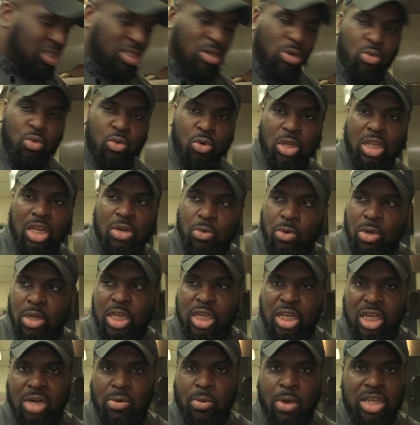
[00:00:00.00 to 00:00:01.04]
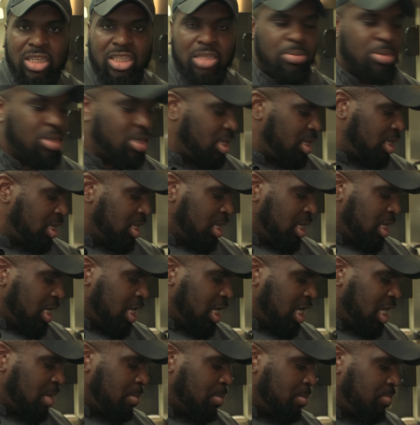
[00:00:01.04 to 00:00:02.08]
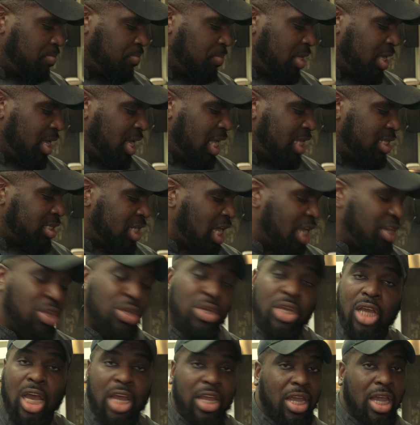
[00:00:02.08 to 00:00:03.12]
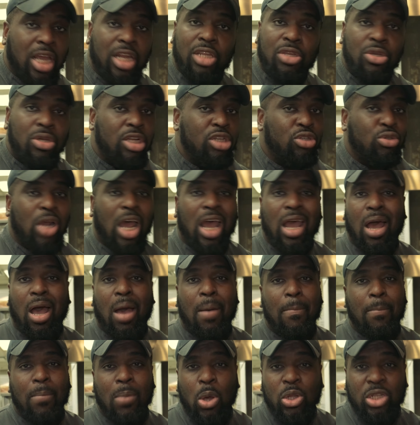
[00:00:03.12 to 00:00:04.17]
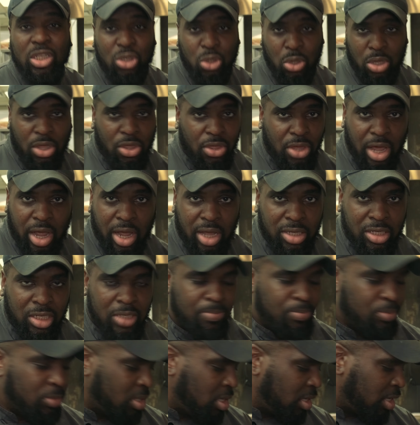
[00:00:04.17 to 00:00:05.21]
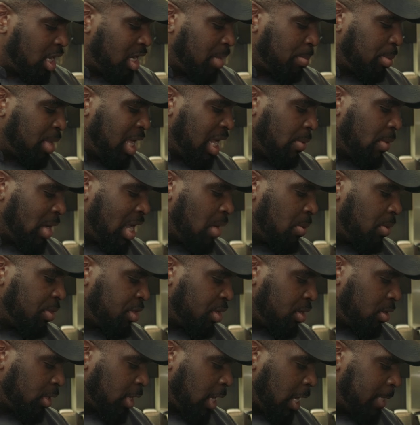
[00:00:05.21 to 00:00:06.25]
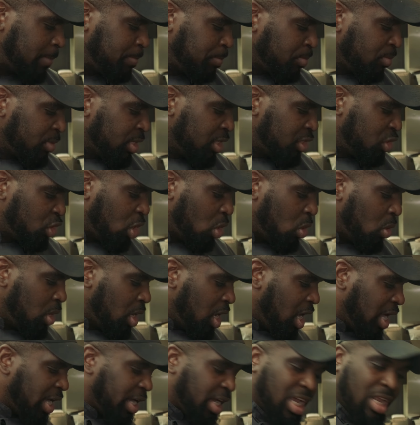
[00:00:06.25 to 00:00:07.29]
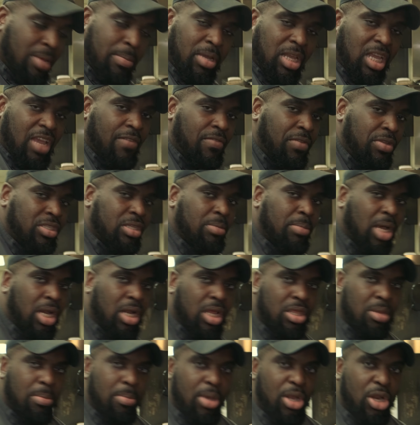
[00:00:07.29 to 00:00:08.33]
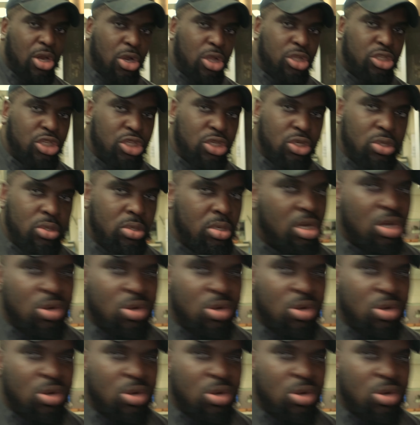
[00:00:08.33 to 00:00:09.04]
is a really good recipe. And you can try a multitude of things, okay, to play around with it, okay? So again, I'm gonna give these about another minute or two,